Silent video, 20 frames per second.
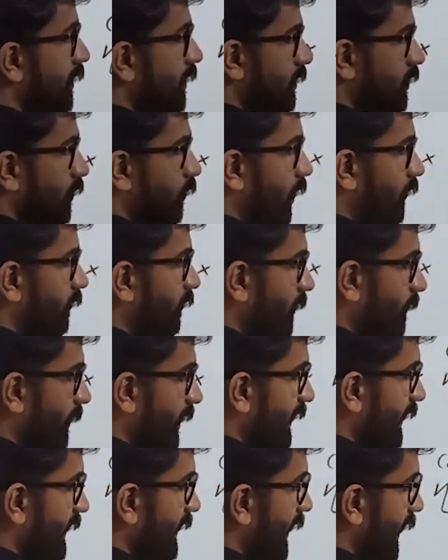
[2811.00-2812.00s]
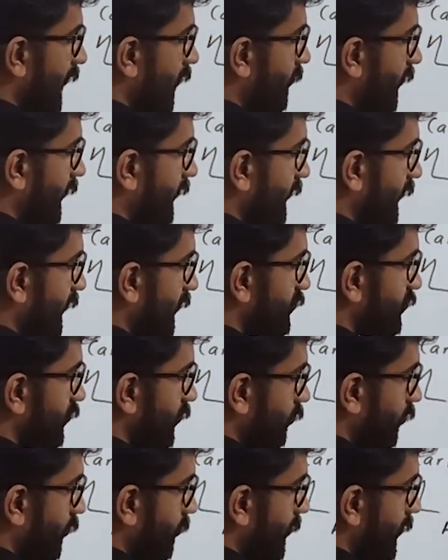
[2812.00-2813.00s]
So what will be TL by TH? It
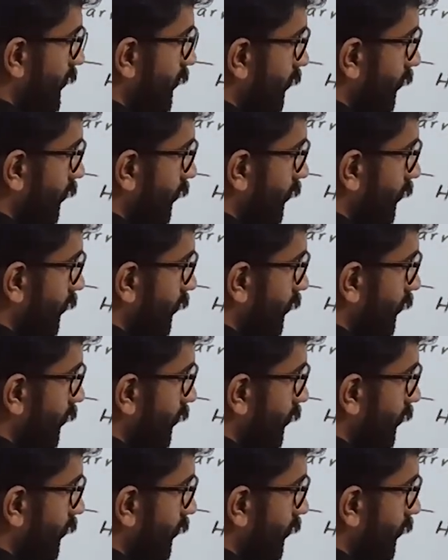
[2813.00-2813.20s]
will be